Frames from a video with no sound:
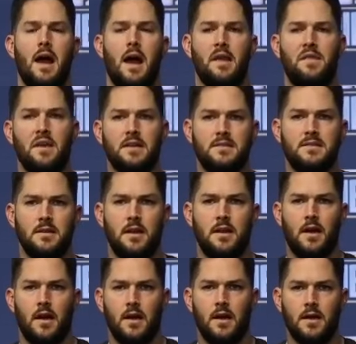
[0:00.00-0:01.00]
I think
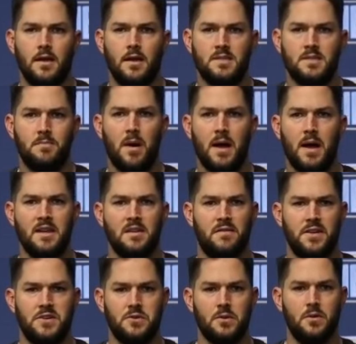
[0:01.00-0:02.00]
it's by
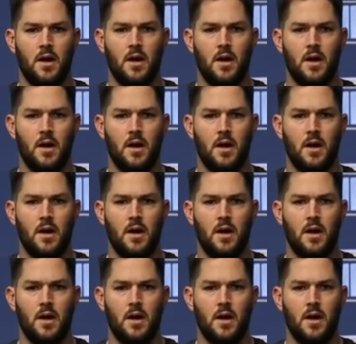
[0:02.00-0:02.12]
individual.